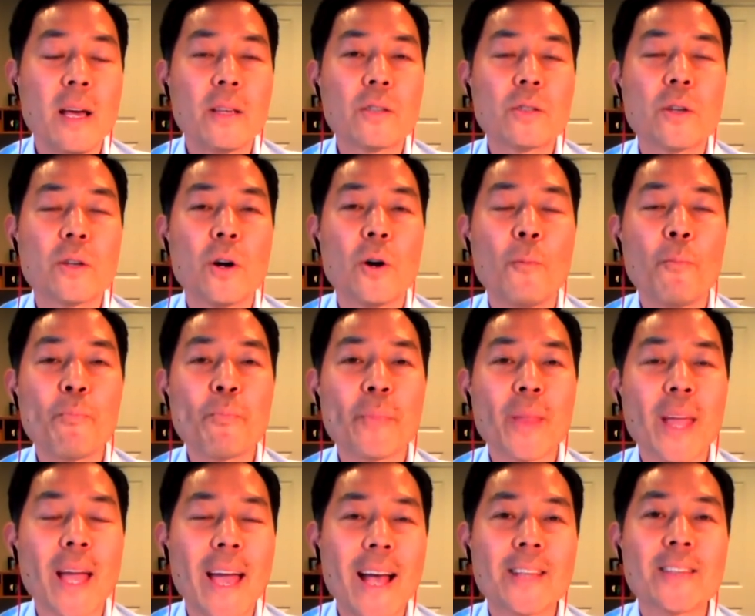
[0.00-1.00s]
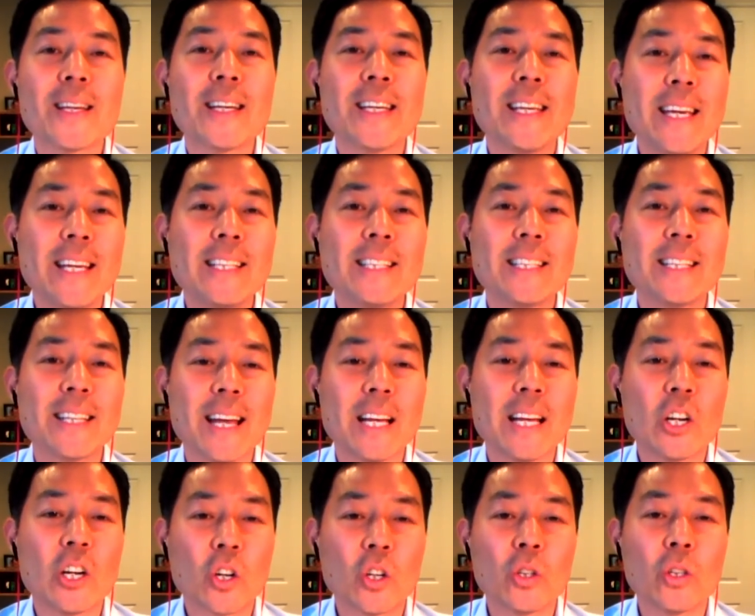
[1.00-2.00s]
So as I hinted
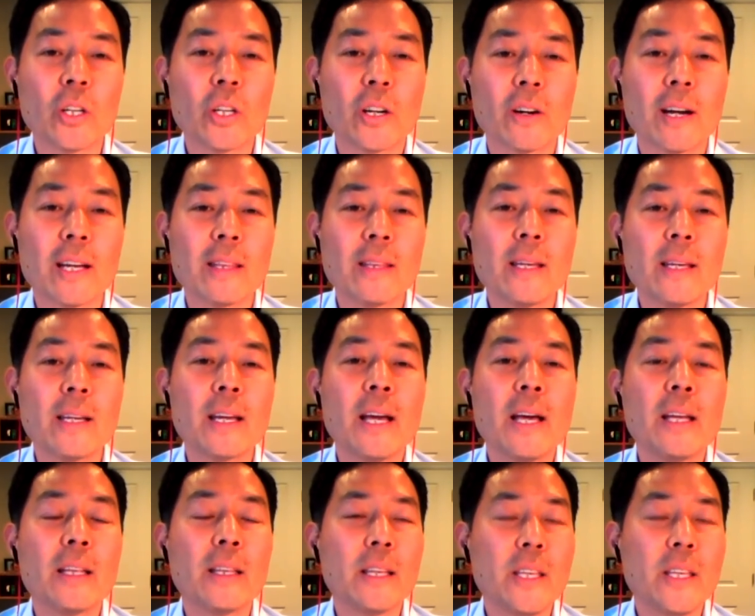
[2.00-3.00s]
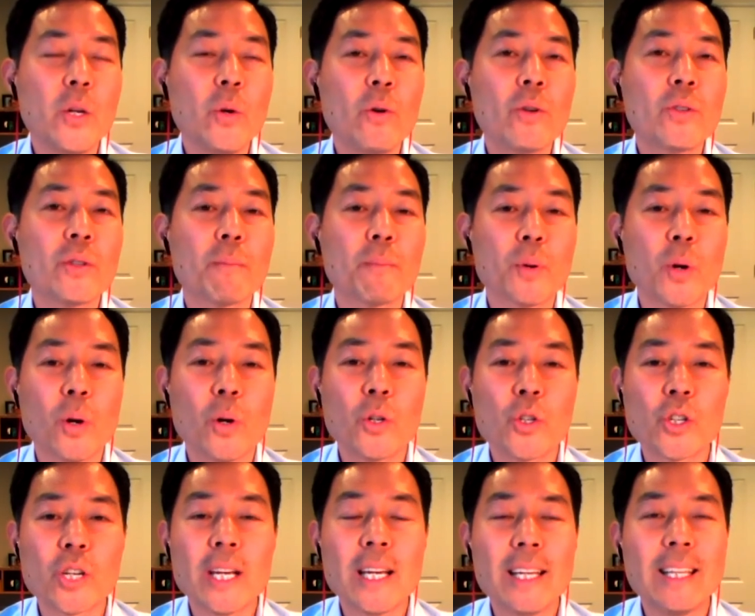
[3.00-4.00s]
at earlier, I think the U.S.
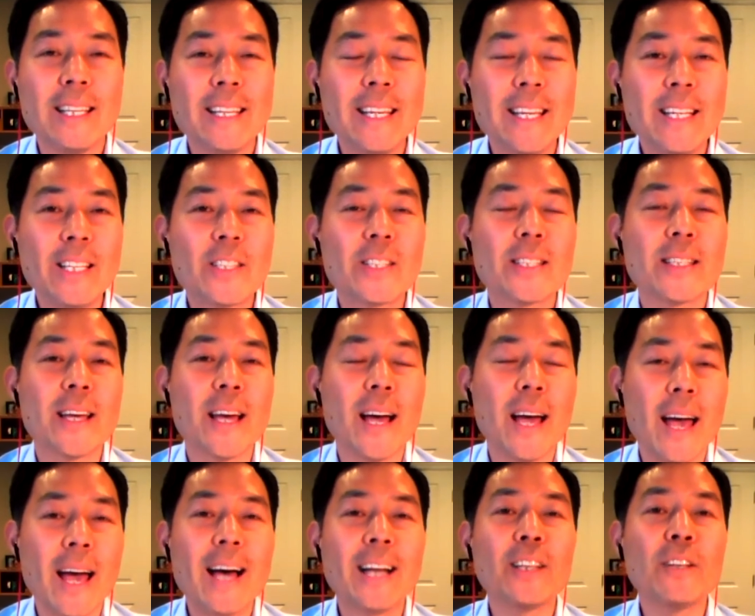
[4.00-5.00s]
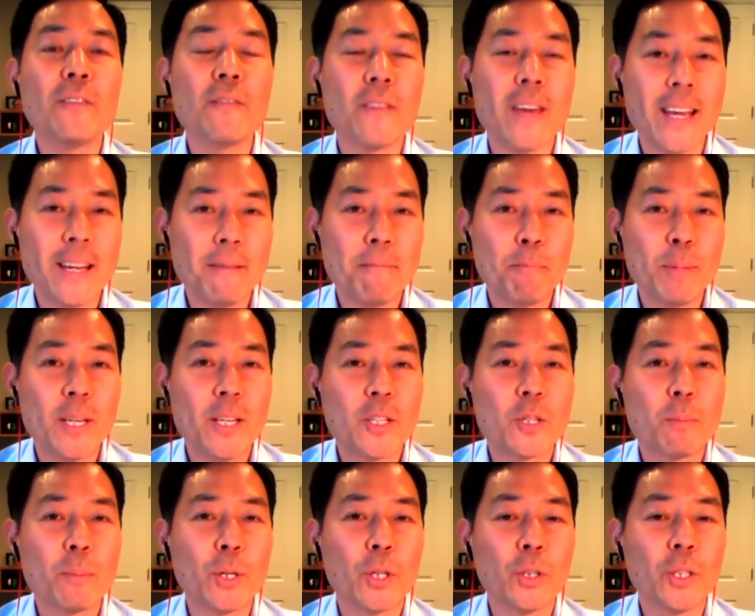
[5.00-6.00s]
approach needs to elevate
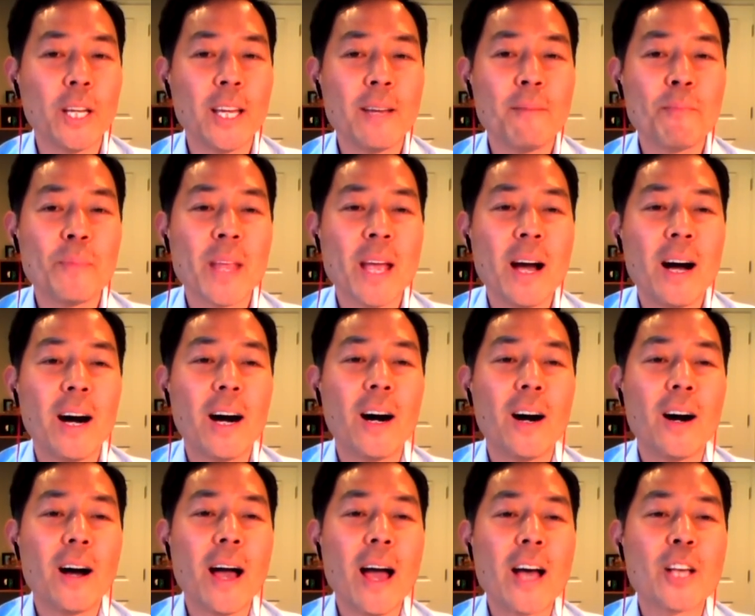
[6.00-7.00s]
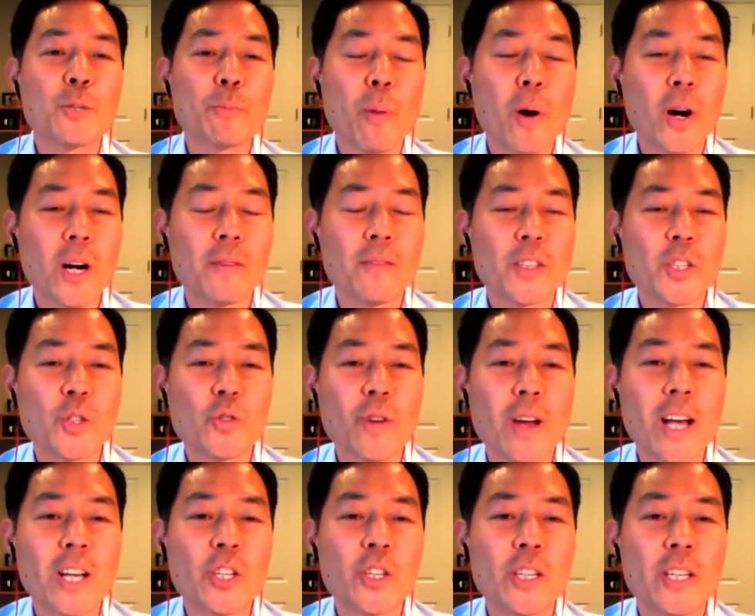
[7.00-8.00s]
peace building as part of the
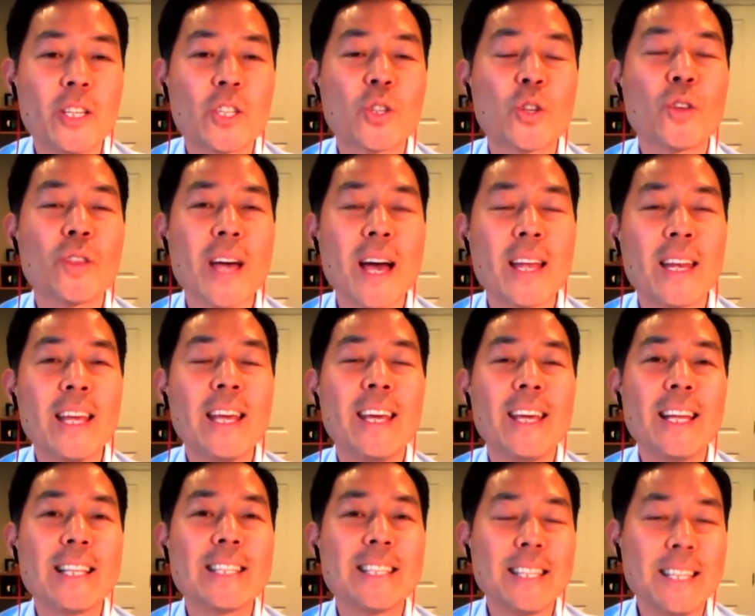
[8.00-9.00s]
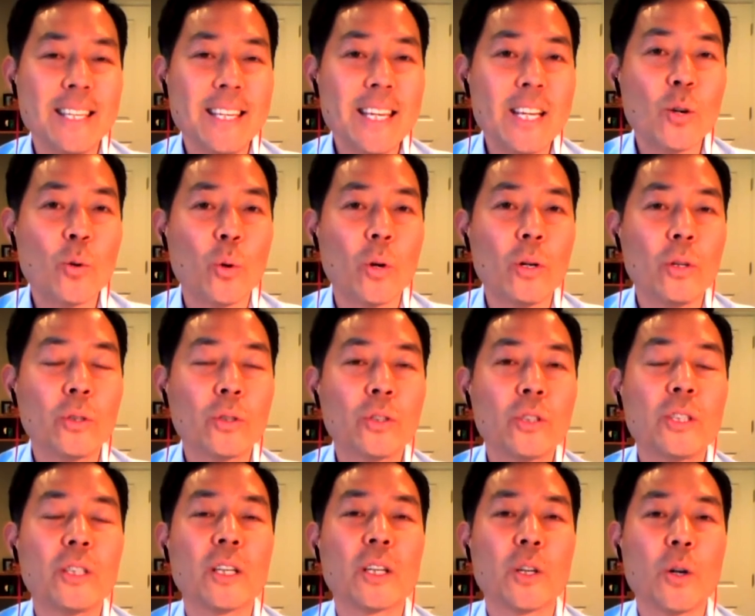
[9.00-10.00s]
strategy so that it's equal
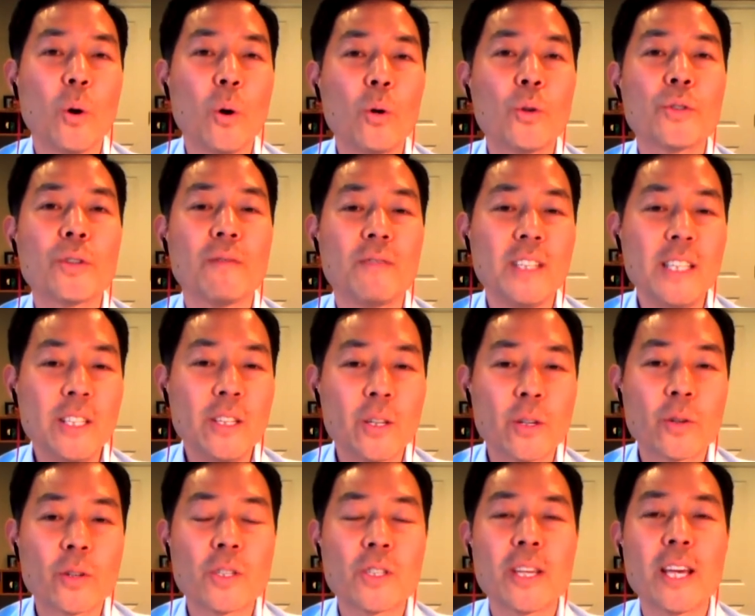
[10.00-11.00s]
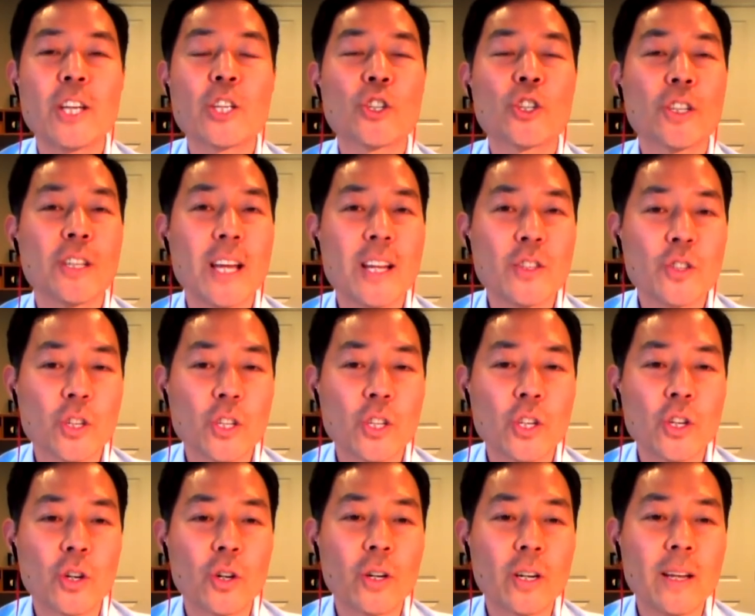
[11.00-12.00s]
to the goals of denuclearization and
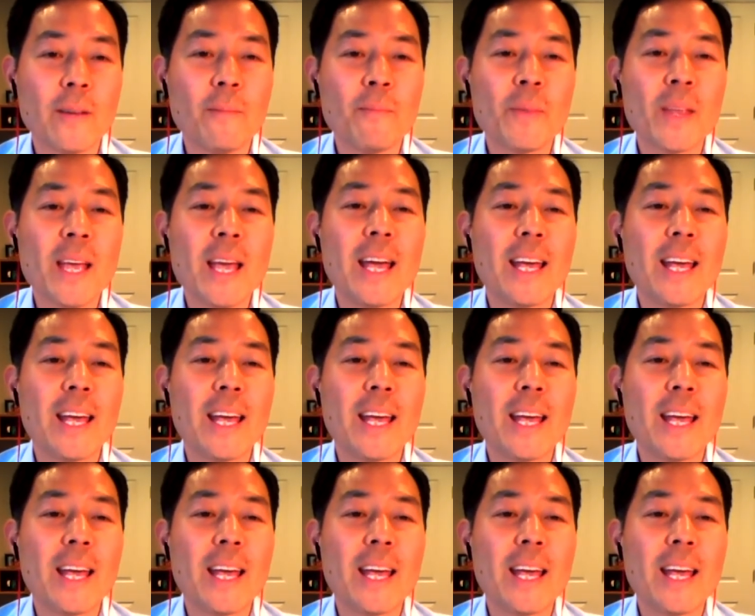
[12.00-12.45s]
security.